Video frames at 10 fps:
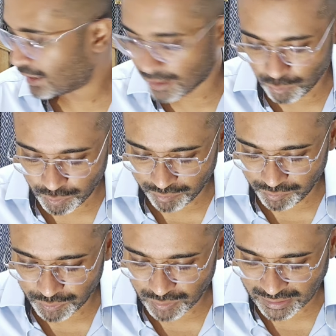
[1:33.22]
I will
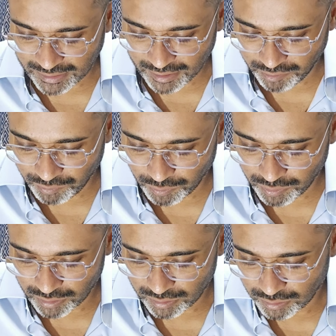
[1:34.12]
review soon. I think reviewed